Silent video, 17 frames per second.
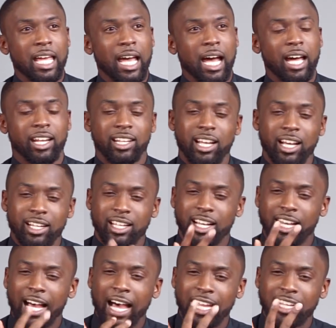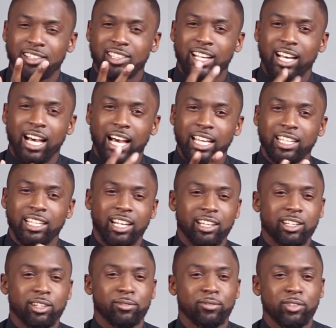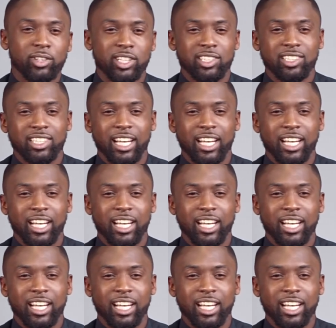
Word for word: And it had a eye to eye kind of flirt